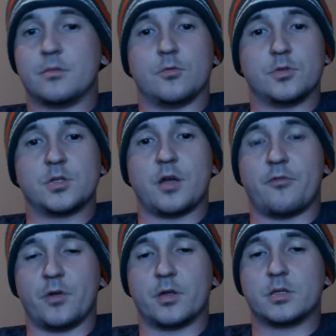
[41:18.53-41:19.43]

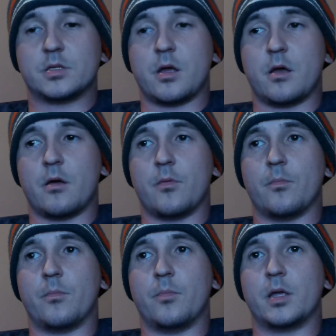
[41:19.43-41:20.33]
sufferings,
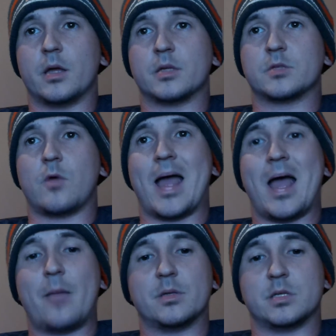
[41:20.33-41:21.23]
because what
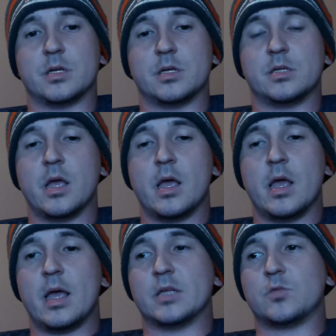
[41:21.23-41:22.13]
happens is
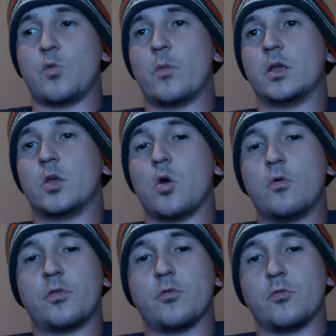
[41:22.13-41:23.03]
when we go
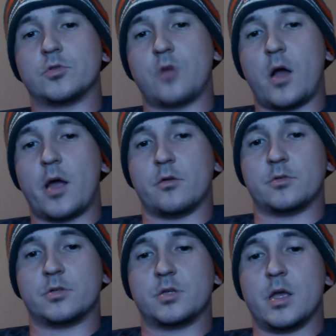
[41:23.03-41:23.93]
through
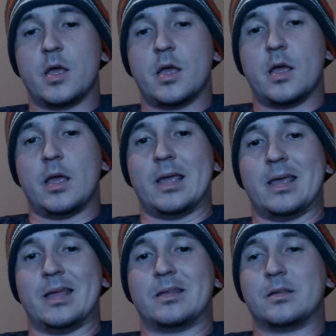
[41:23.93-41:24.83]
trials,
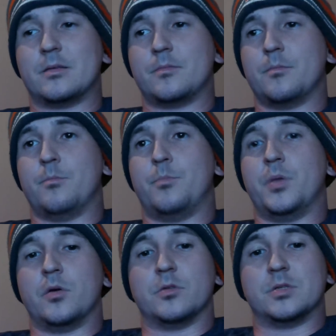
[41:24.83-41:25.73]
it
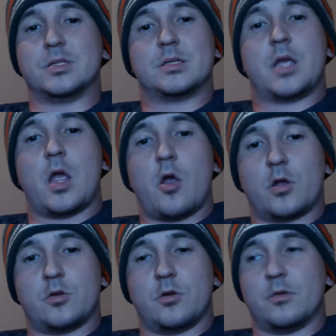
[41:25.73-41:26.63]
builds
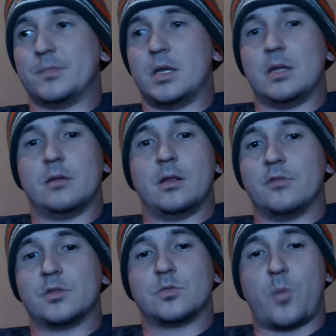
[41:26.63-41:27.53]
character, and
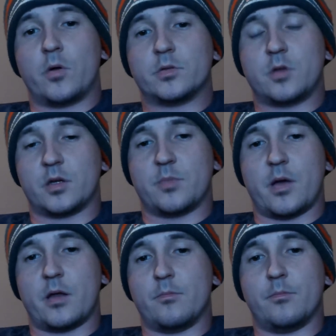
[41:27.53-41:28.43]
even Paul talks
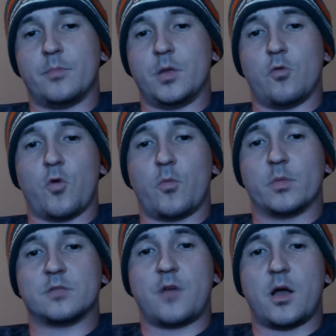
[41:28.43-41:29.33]
about it in
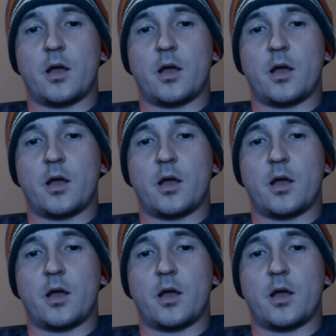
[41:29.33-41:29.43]
Romans 5.